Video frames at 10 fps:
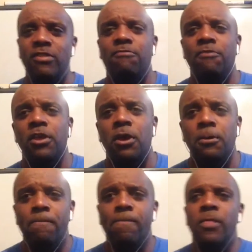this
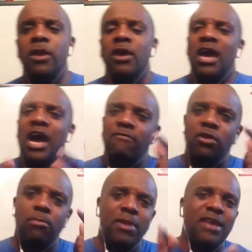video. Have an
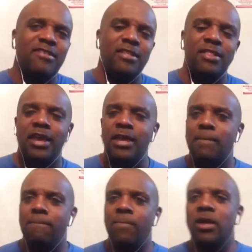amazing
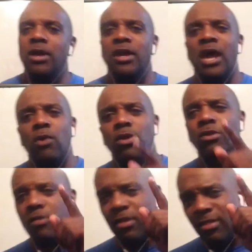day. And I
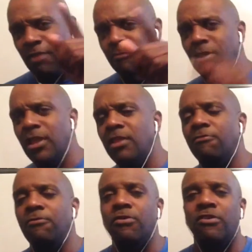will definitely, in the
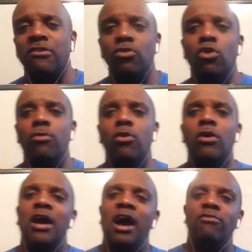future, as normal,
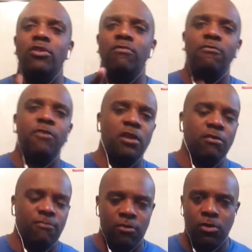have another video
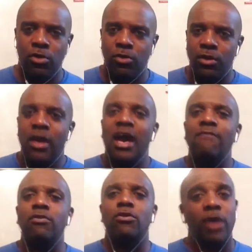for you.
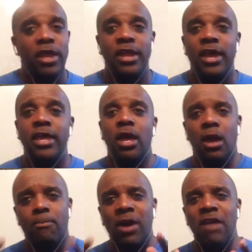Have a great day.
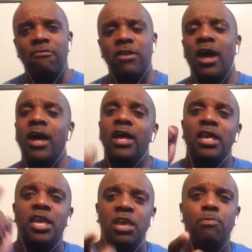Bye for now.
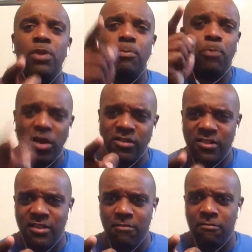Keep it
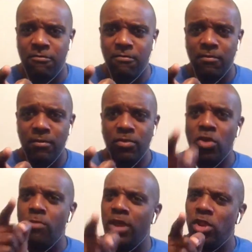positive.
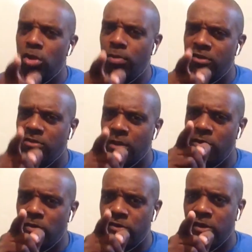Don't let nobody stop
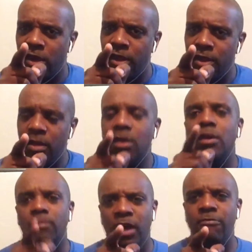your shine.
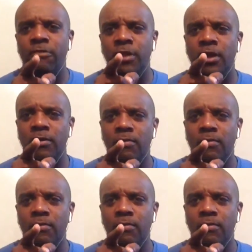Bye for now.